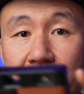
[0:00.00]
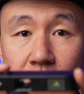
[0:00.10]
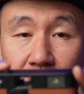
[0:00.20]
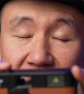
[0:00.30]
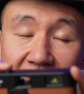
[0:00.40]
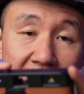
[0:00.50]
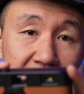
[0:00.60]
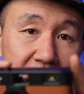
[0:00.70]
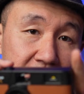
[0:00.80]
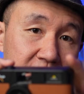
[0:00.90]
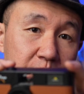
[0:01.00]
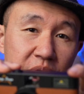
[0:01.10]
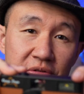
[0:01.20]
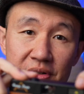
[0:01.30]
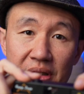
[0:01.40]
it to standard if you
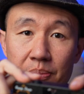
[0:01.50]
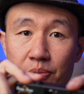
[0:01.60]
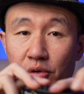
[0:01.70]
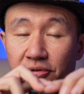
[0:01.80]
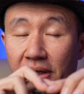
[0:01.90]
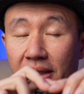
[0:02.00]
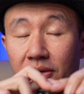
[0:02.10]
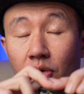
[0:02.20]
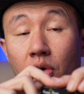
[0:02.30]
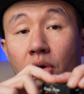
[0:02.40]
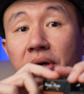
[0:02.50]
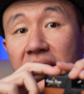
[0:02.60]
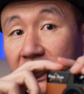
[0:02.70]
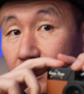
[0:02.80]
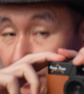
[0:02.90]
prefer that profile, or
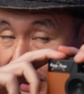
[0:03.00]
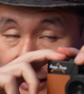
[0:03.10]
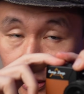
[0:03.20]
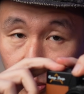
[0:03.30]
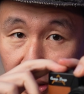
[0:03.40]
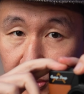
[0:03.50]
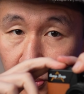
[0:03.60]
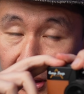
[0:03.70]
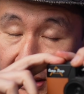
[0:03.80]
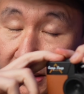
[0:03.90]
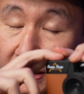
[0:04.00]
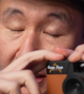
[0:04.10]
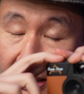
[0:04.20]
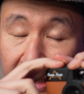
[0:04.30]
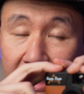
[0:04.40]
a black and white one.
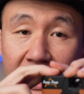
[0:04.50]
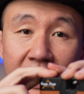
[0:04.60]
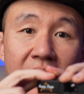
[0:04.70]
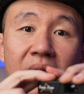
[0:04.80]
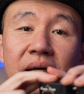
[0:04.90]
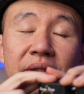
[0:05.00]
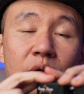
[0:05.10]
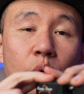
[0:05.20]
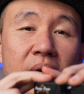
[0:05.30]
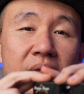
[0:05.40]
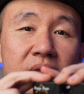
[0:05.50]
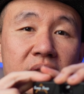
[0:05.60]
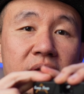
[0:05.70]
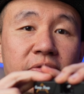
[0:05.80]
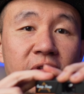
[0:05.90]
And the way
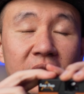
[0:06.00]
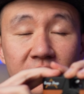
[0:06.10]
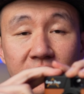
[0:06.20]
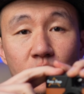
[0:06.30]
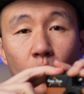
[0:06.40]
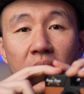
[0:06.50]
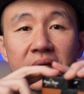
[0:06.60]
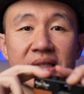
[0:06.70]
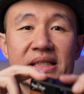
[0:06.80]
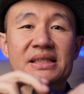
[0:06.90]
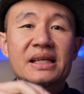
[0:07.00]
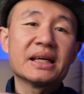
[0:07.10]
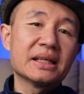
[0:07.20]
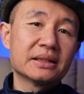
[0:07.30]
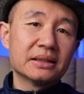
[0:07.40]
the filters work is
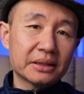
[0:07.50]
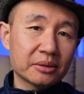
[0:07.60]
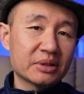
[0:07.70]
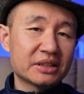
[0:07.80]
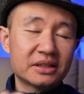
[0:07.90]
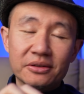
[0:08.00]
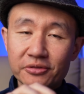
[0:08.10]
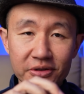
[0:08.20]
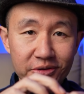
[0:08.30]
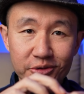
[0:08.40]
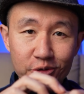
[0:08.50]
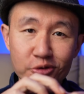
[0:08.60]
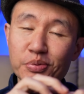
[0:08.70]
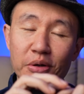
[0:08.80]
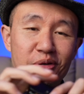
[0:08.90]
a little bit different
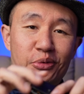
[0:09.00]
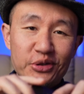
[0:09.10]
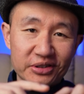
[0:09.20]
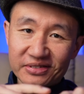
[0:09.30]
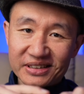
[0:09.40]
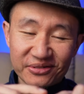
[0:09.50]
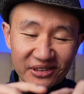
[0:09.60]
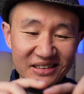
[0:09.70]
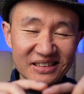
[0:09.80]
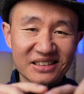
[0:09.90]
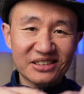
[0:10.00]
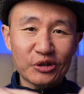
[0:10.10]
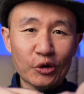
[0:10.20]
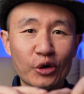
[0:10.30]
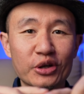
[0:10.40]
to probably most of the devices
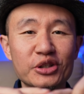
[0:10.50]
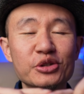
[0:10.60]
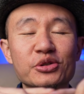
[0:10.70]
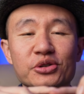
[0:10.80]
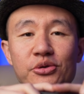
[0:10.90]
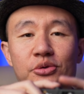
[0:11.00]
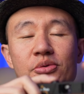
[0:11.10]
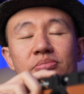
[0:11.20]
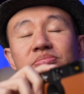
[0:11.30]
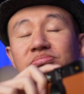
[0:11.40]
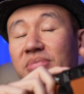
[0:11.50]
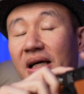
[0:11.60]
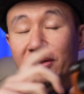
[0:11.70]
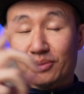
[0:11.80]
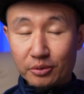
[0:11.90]
you're used to
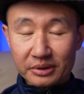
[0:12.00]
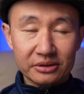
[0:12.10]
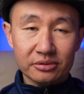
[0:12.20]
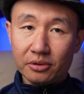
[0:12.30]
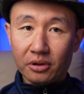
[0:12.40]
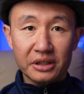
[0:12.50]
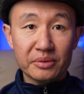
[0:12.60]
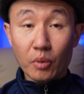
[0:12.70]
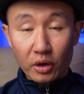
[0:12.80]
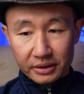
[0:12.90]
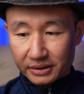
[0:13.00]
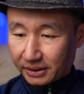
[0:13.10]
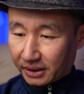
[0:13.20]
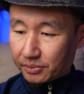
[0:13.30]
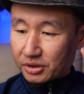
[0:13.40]
at the moment or in modern
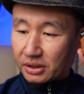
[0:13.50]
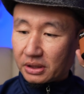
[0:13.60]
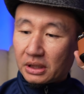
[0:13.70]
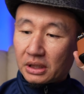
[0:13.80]
times.